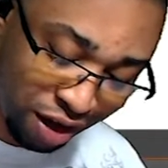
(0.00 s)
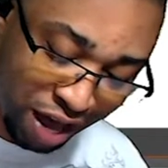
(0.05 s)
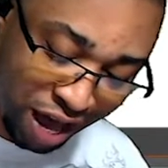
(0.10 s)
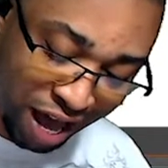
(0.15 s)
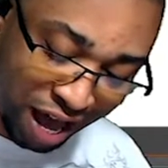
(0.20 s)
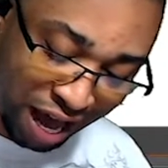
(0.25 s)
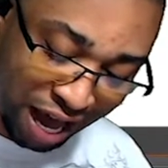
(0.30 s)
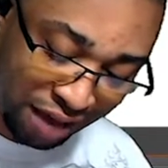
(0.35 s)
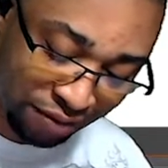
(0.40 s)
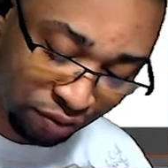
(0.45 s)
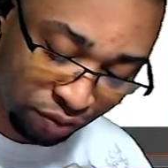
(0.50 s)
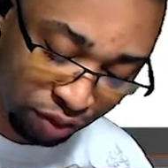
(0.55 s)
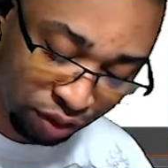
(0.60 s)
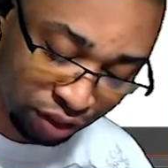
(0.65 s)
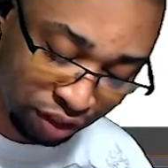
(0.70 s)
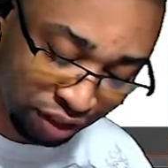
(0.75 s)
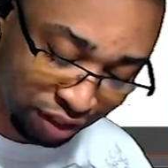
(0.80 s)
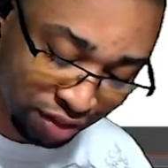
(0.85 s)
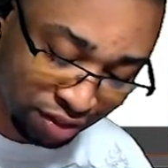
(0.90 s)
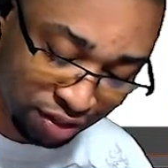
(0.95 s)
I haven't really
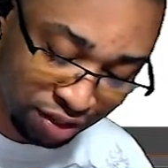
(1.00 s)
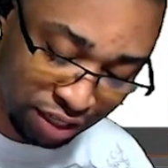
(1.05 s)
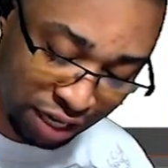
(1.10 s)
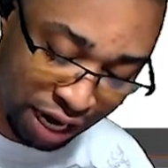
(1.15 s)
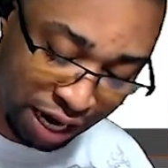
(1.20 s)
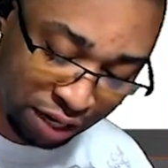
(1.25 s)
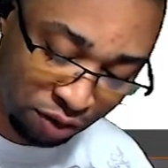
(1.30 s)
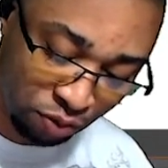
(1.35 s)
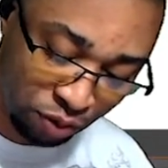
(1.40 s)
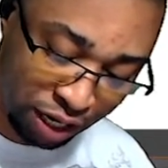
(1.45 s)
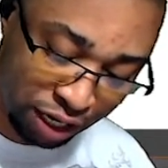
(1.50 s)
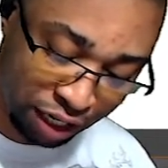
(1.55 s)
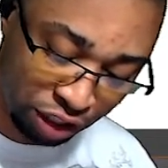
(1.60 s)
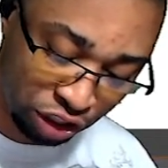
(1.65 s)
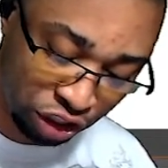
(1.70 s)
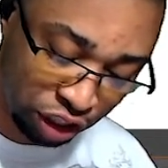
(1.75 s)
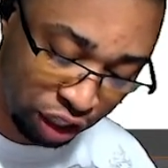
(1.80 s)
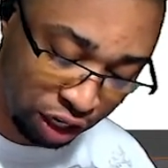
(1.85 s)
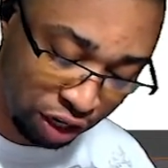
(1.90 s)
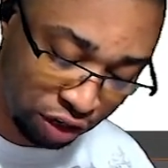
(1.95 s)
decided what kind of
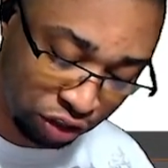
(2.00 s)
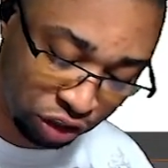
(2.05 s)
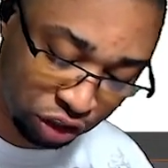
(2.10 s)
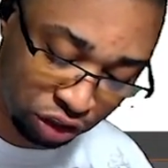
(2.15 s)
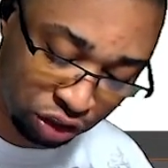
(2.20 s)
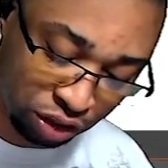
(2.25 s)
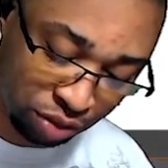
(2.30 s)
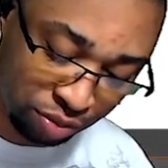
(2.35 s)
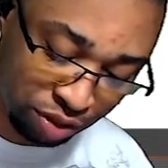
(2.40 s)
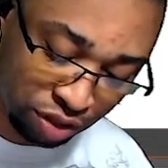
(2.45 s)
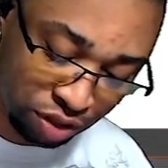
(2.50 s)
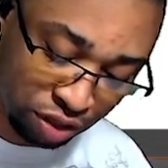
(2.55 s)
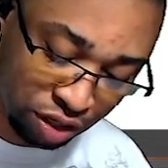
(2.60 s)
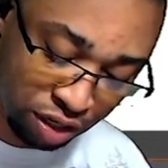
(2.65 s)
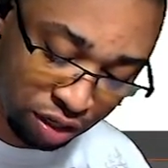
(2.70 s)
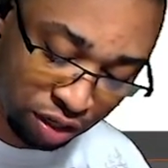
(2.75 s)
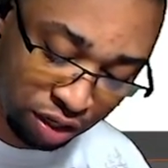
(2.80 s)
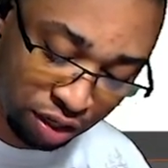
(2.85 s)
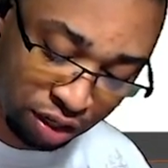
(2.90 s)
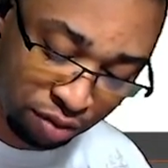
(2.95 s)
chair she's gonna be sitting
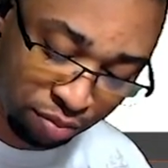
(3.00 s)
in,